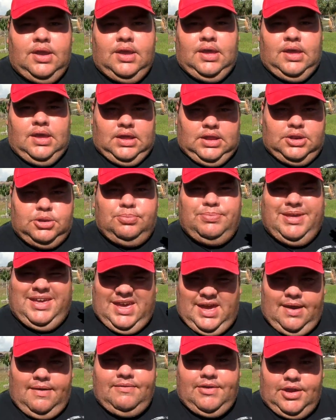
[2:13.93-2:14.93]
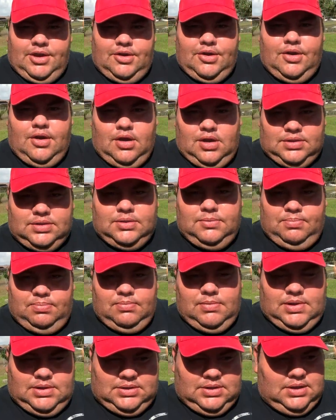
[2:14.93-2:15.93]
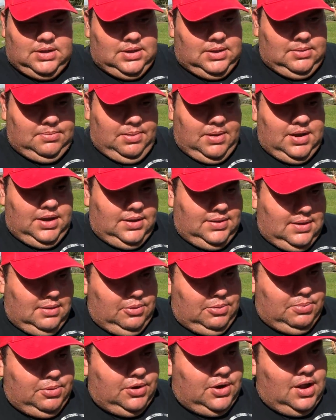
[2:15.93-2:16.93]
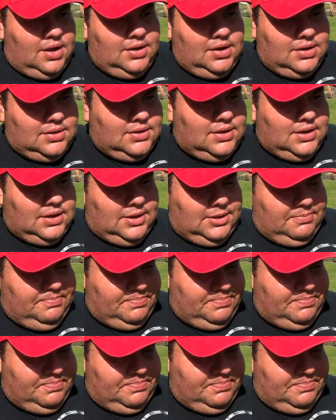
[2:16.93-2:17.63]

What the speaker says: a little bit heavier on the putty that we put on the